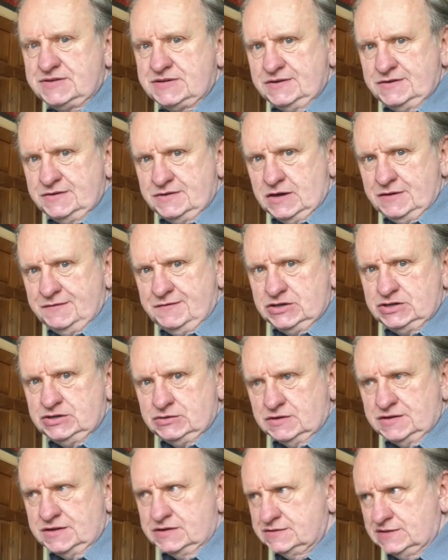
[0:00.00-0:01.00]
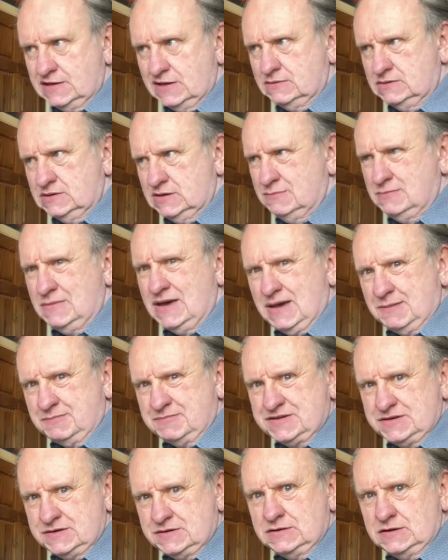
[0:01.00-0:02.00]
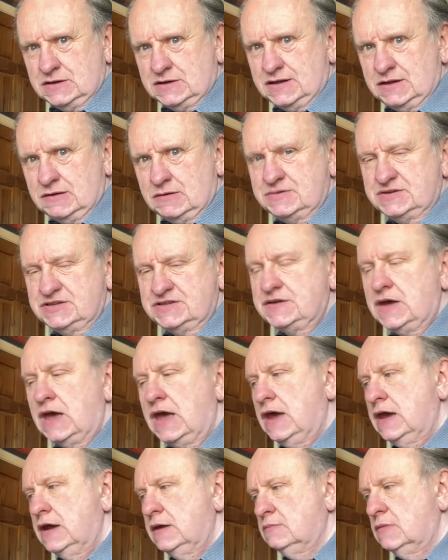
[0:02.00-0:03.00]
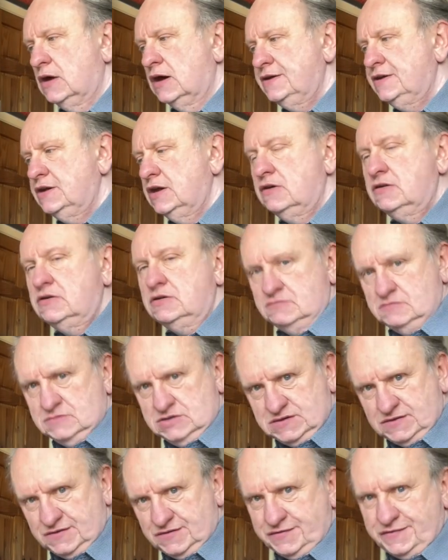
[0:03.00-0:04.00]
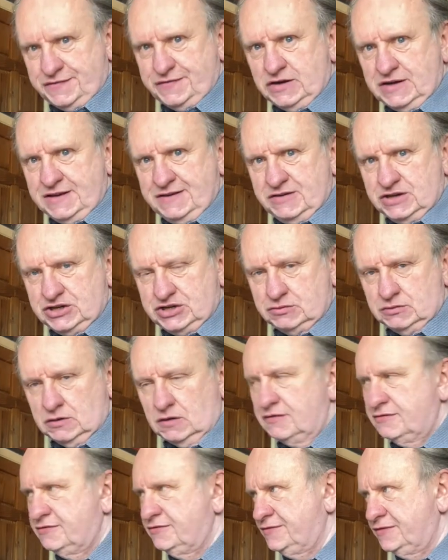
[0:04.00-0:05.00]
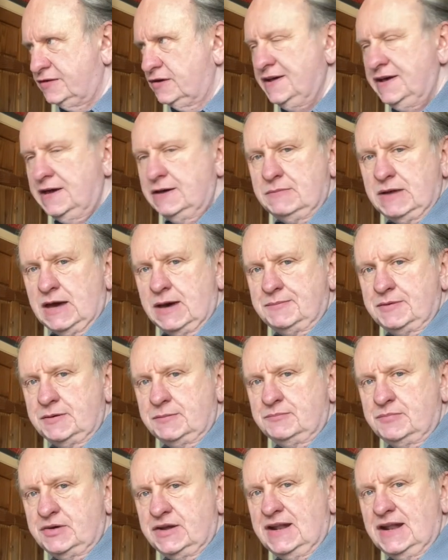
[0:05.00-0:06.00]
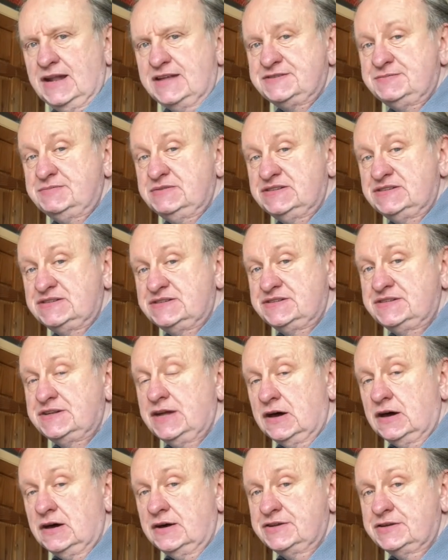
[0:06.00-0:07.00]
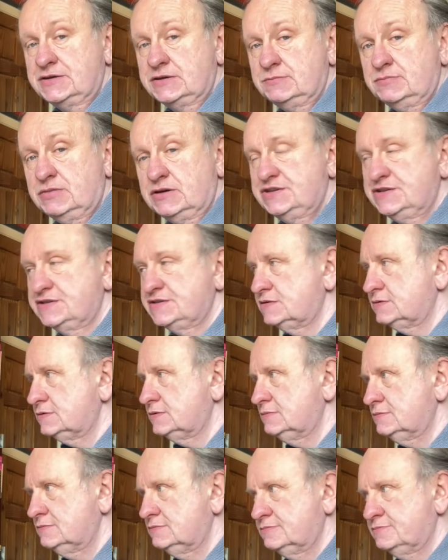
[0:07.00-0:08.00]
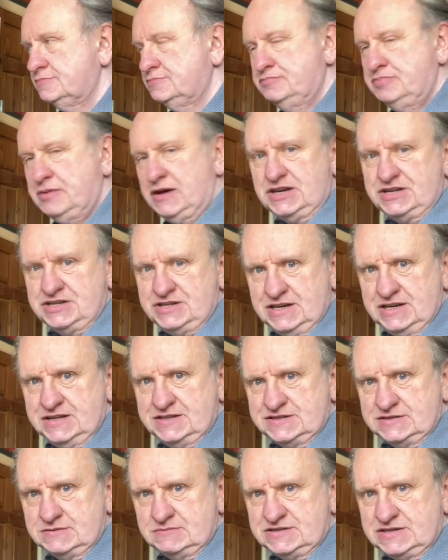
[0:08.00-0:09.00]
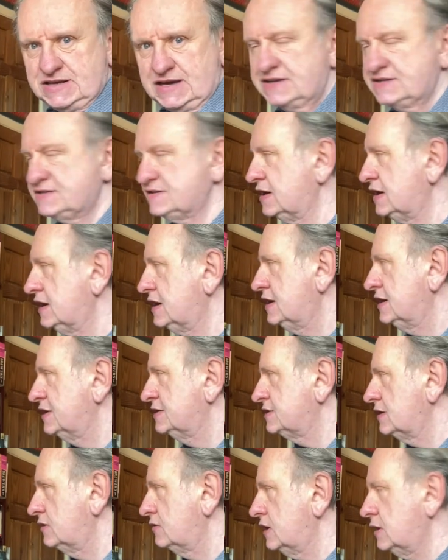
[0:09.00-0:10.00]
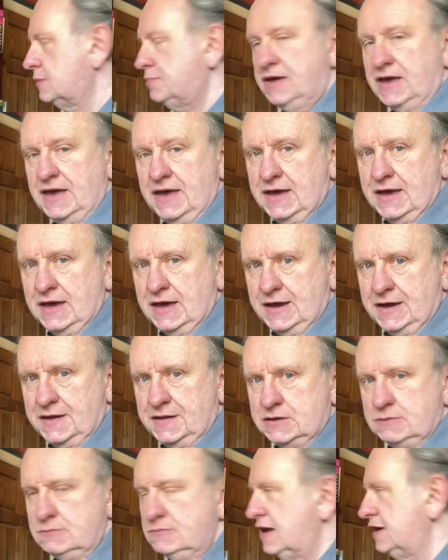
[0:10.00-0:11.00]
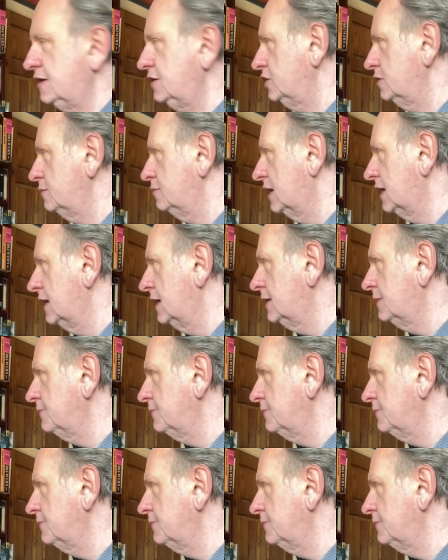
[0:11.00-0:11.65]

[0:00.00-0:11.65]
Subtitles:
are visual things, they're maps, they're images. MindNode, fully visual, fully a map, but it lets me start by just bashing in some text. So up here in the menu bar,